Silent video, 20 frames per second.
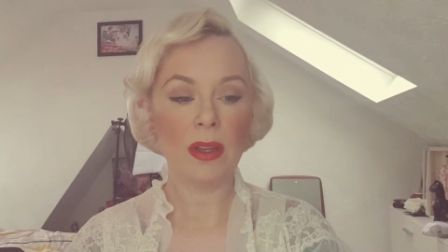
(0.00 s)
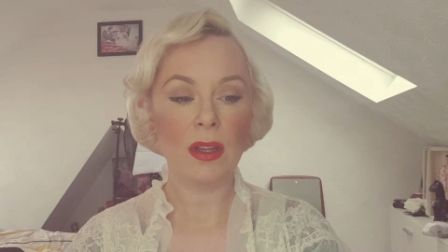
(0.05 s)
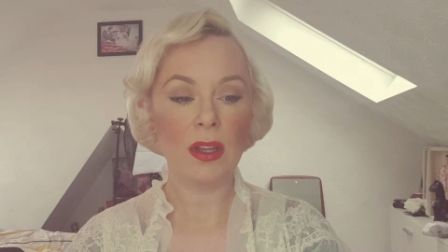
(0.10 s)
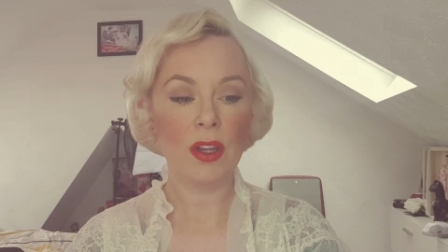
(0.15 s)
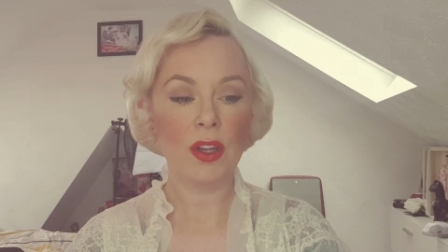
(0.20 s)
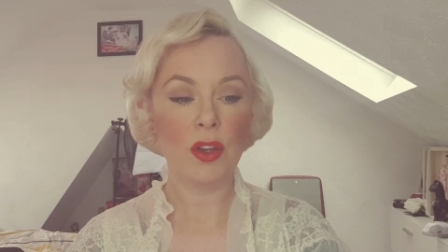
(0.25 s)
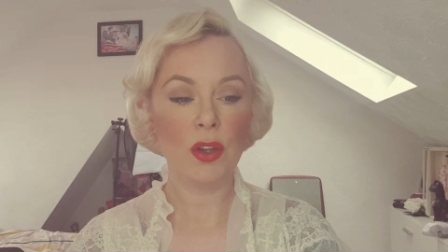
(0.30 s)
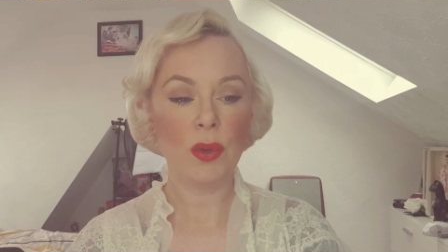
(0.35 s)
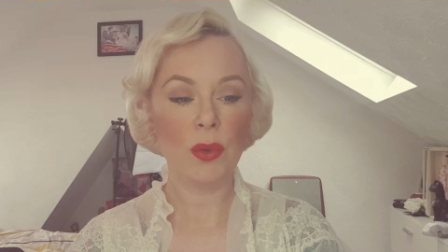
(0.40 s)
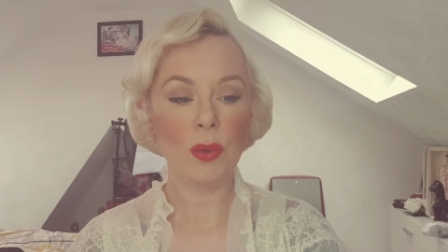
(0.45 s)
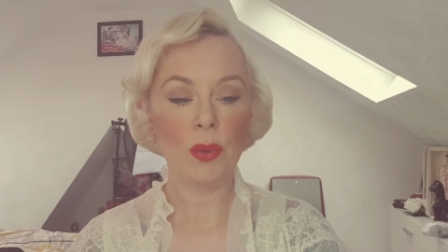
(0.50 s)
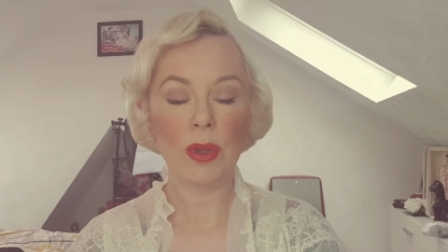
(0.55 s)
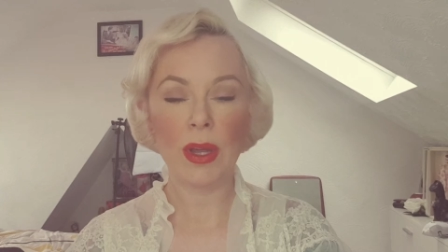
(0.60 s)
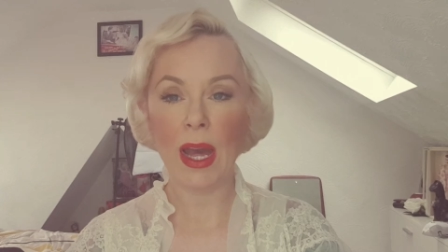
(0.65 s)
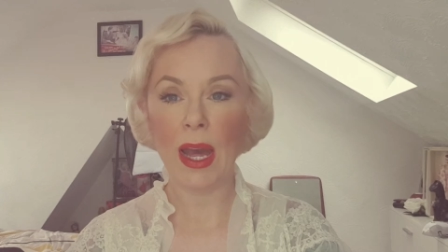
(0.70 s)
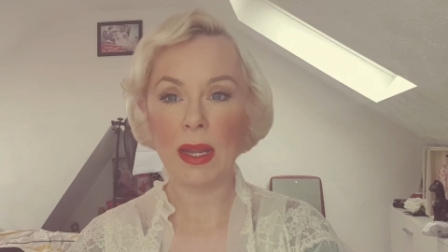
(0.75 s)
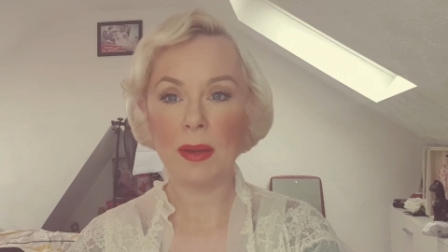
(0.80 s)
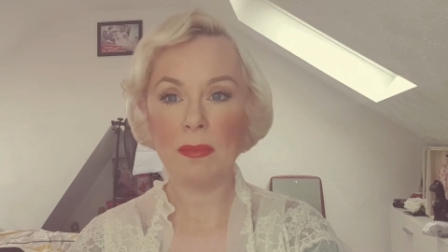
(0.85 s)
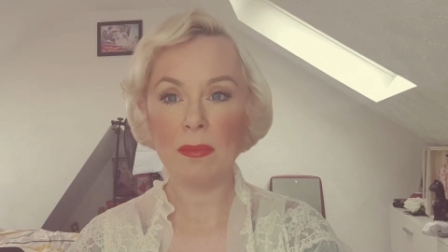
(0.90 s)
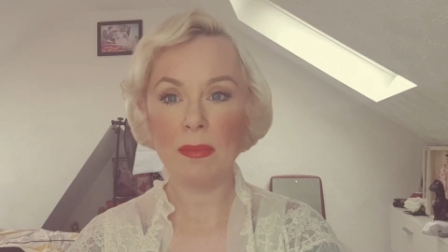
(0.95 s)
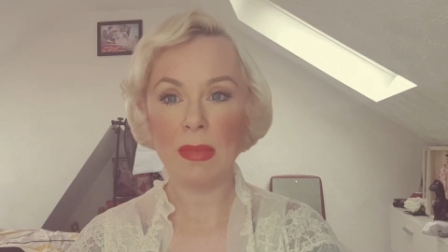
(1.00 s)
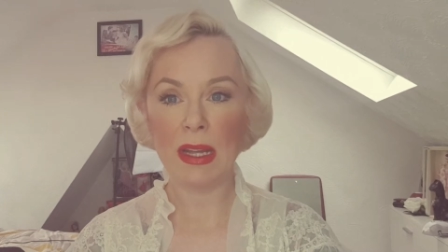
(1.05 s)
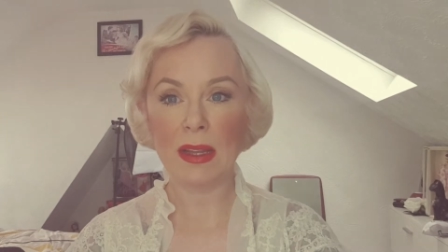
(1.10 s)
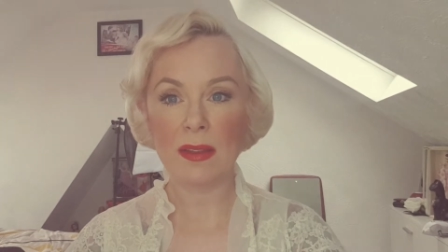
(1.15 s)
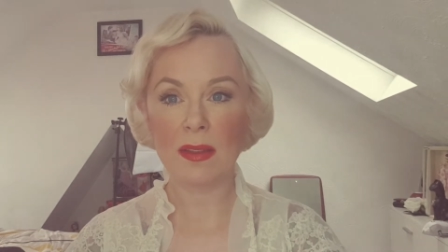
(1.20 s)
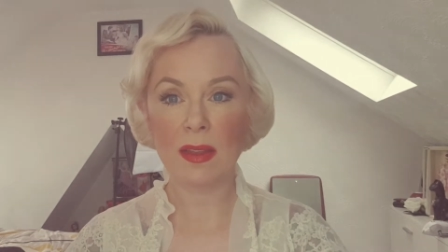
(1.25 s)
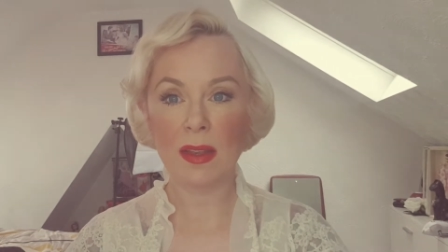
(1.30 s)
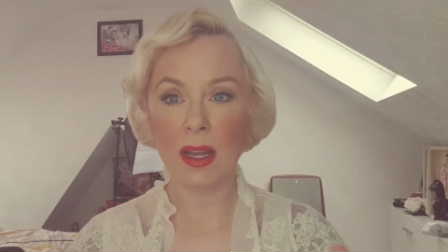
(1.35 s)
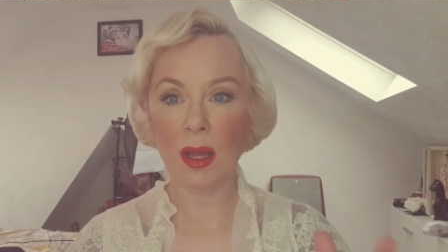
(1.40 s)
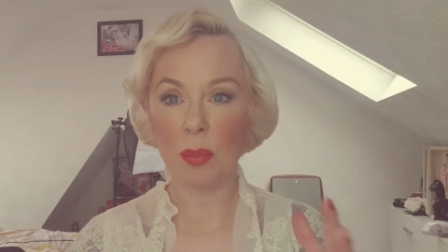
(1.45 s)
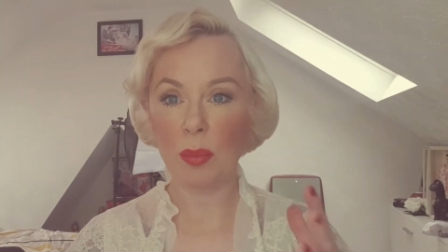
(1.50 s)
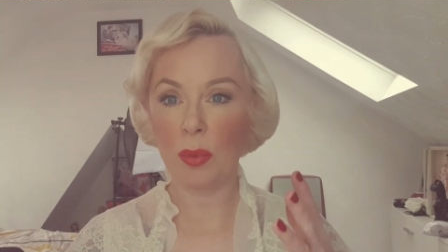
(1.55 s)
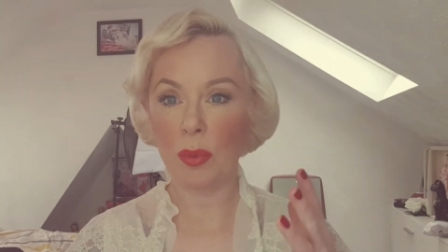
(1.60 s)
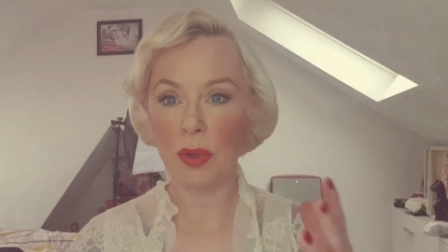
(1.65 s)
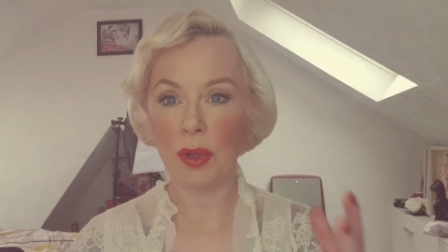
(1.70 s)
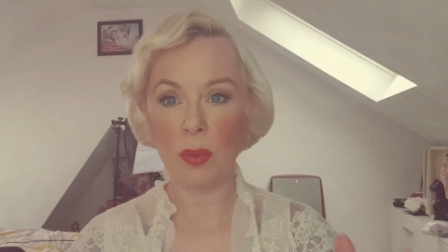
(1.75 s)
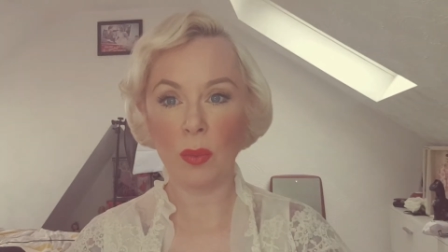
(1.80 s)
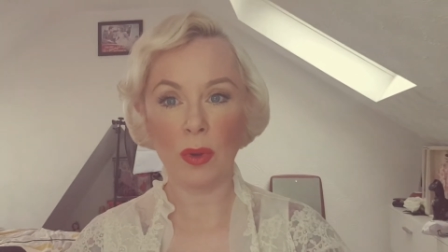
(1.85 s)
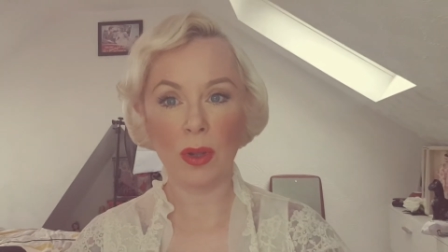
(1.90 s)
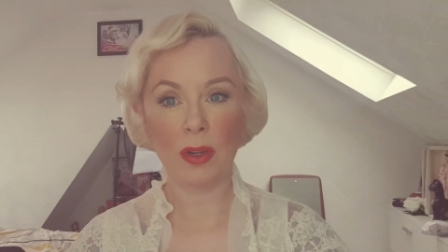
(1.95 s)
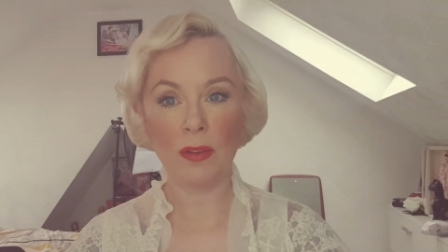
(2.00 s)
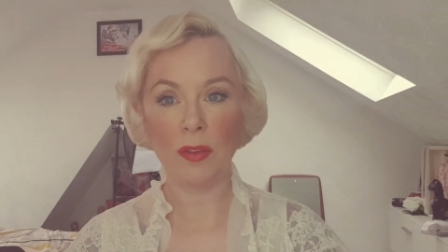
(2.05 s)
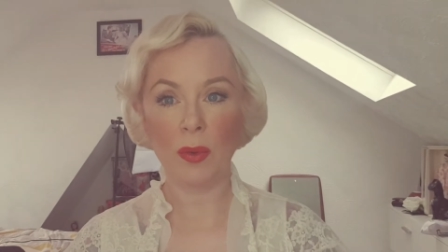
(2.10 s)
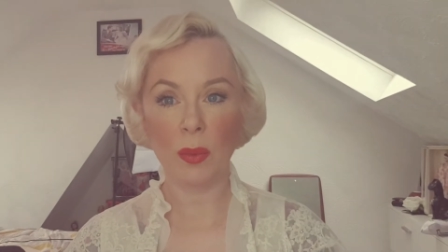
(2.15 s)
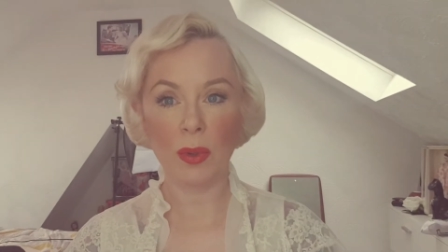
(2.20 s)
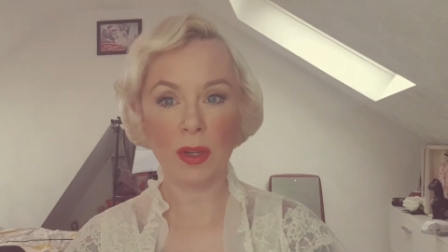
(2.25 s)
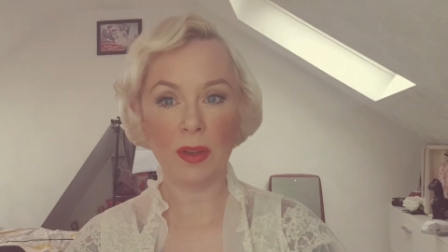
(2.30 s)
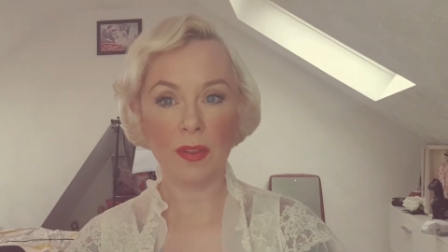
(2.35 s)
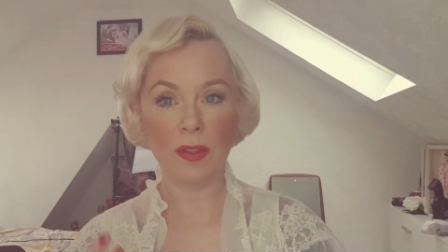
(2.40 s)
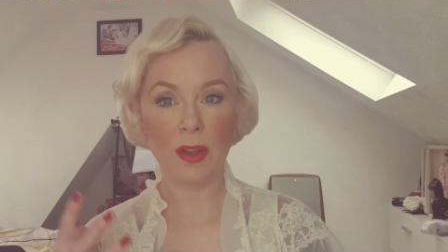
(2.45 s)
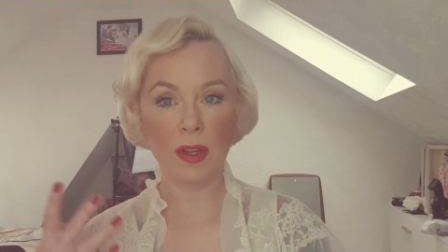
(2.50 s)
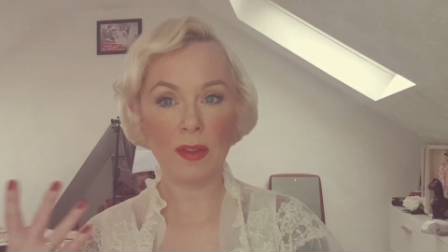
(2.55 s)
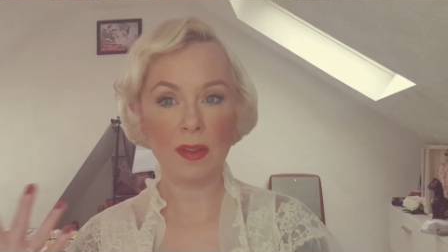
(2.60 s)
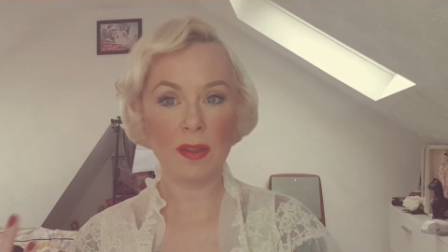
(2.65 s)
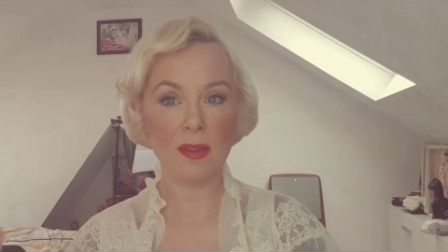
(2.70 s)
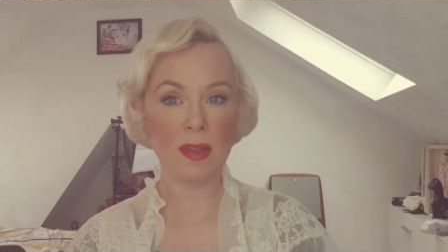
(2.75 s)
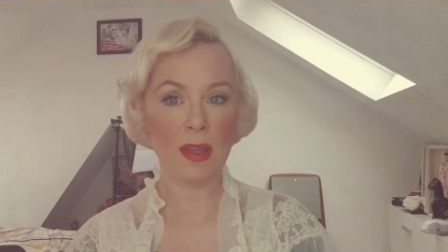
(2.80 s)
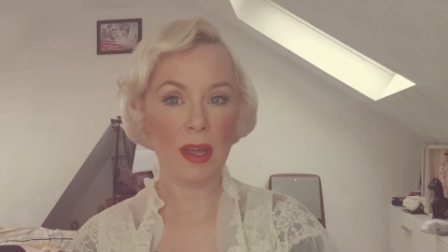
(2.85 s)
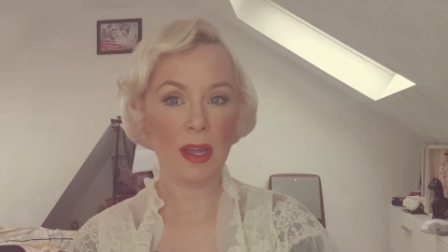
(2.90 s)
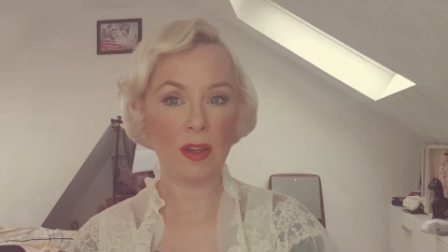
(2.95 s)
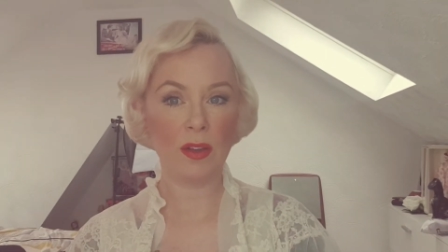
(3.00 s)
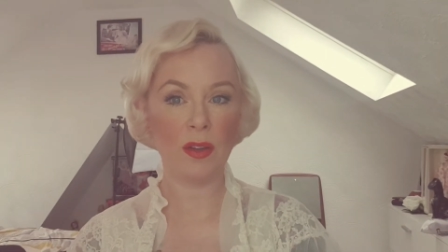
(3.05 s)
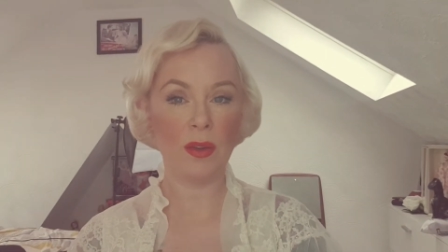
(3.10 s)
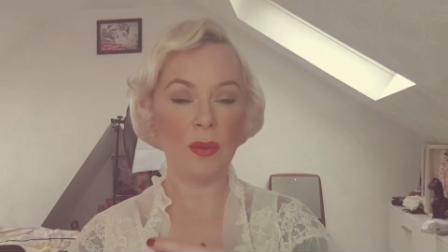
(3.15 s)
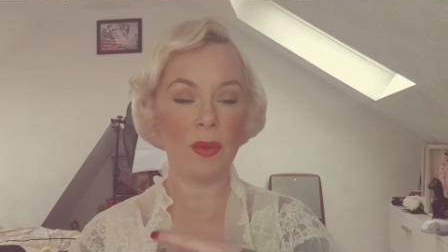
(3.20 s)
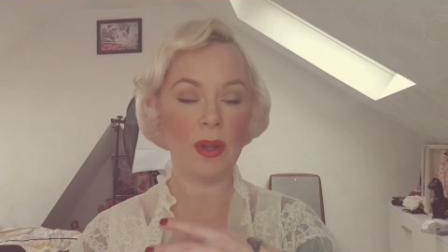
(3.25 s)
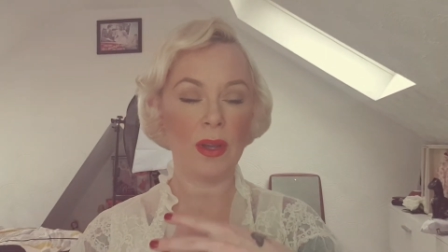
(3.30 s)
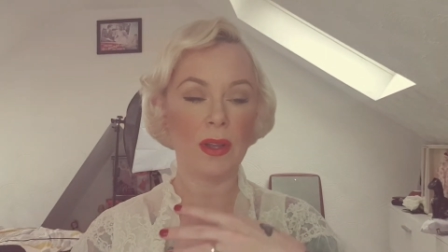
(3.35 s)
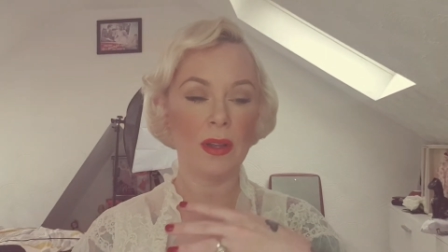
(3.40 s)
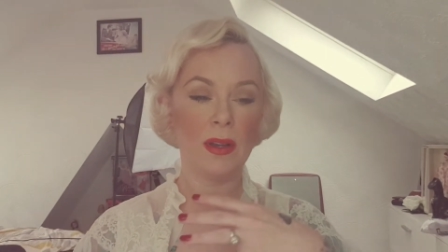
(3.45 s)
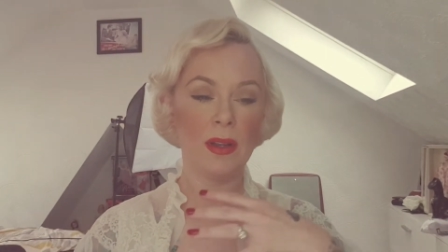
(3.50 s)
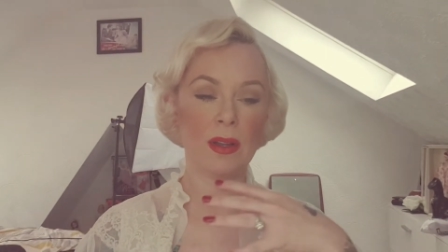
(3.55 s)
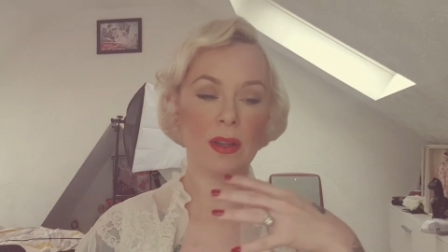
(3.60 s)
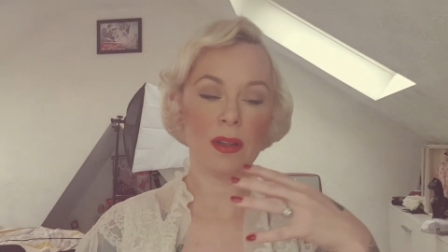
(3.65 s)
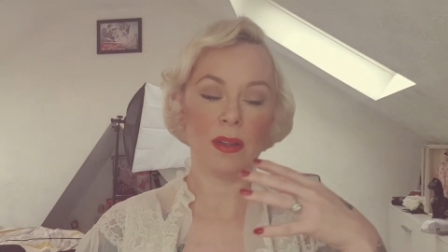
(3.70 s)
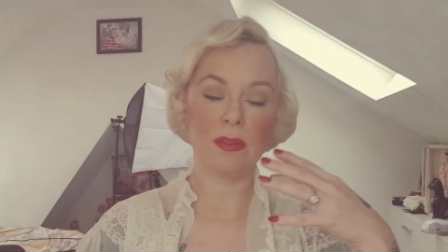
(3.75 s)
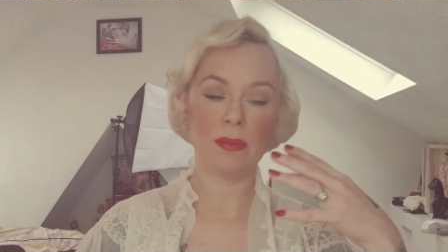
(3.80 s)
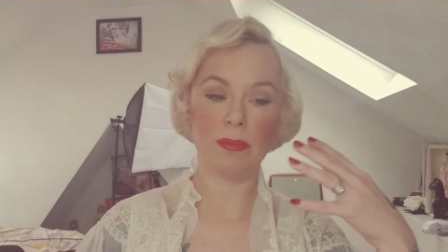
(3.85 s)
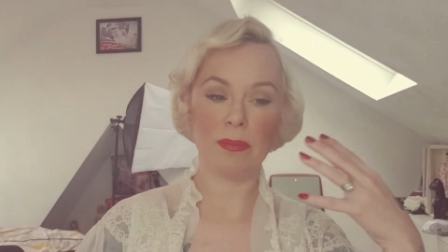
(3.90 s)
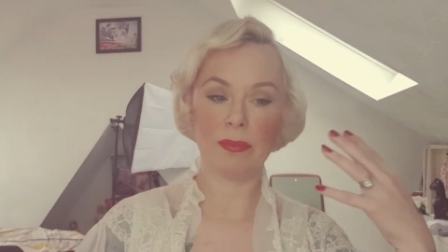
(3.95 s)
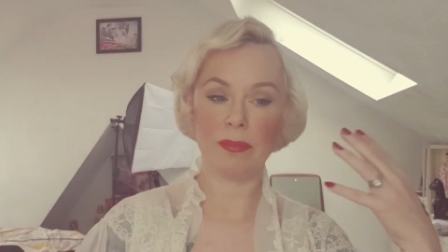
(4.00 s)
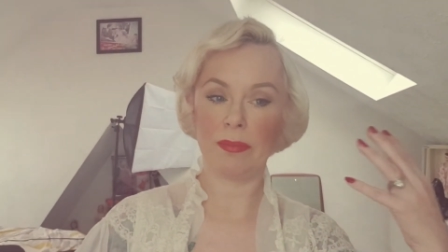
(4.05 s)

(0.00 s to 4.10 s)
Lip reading: You can mix it up all you want. If you want a 30s hairdo and a